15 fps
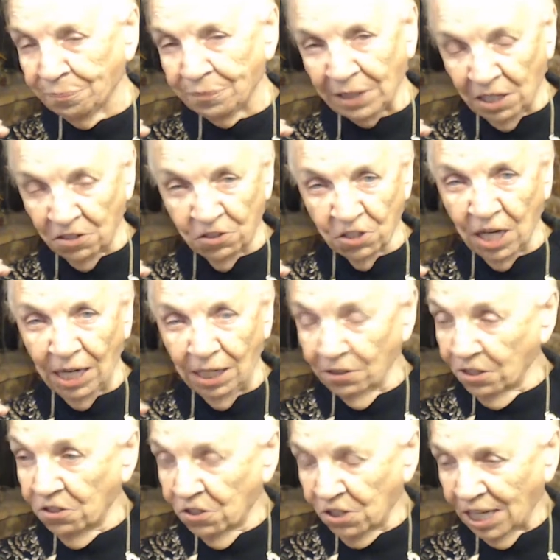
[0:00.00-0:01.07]
a child,
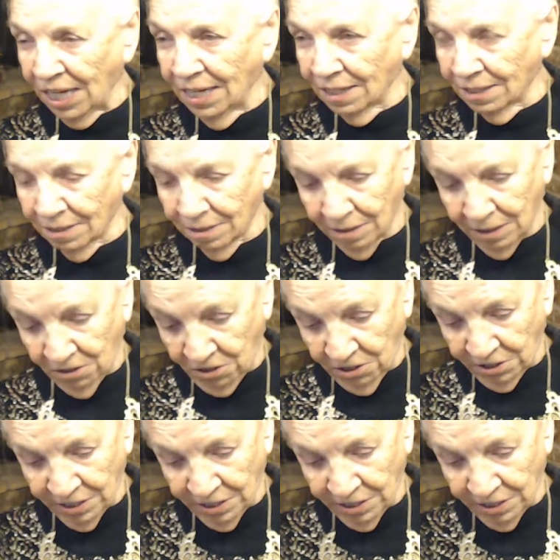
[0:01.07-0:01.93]
and she can't. It's just